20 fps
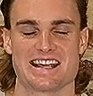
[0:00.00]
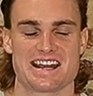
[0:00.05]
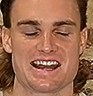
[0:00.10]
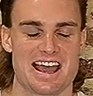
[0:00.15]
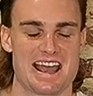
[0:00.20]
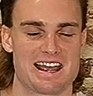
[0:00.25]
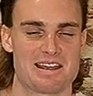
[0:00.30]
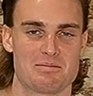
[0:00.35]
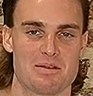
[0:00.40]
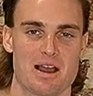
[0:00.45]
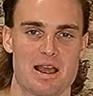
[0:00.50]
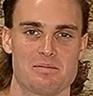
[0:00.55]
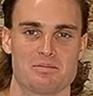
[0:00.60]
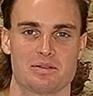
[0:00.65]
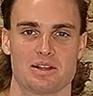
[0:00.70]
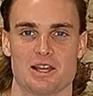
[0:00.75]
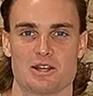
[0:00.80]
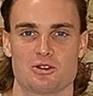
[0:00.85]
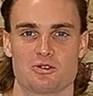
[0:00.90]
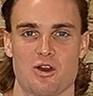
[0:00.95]
and I
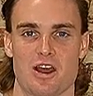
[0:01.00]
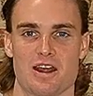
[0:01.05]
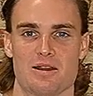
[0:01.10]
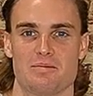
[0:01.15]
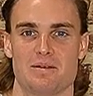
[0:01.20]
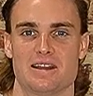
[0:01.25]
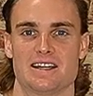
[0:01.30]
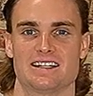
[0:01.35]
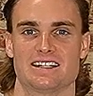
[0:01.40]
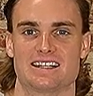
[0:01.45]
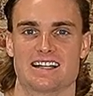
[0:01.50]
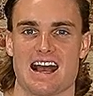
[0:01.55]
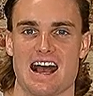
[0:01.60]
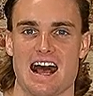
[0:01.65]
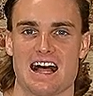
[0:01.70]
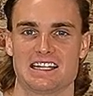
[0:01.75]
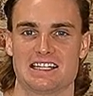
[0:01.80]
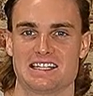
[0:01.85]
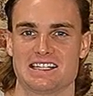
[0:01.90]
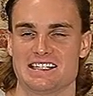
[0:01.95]
played quite a bit in
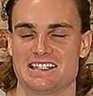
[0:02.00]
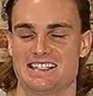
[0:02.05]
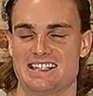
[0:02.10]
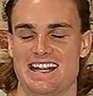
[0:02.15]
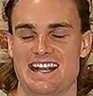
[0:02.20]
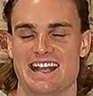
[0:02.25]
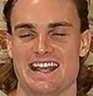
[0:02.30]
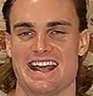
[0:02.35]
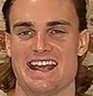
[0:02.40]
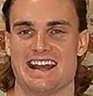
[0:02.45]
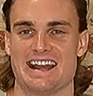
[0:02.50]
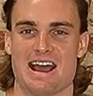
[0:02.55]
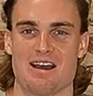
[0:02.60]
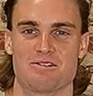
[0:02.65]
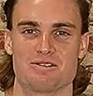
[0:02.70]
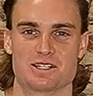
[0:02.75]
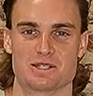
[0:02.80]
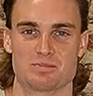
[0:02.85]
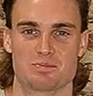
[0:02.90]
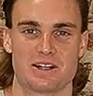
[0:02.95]
college, and I
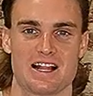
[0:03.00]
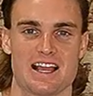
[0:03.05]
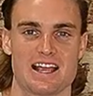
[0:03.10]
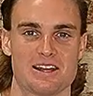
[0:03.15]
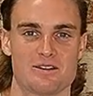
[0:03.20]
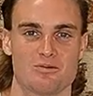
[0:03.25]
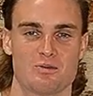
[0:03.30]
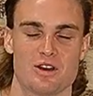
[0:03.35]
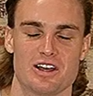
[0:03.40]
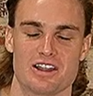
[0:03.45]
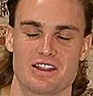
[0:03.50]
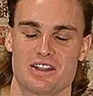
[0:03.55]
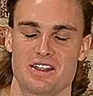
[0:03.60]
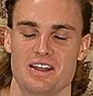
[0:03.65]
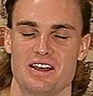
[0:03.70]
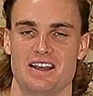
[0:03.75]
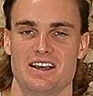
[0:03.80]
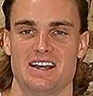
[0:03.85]
was playing with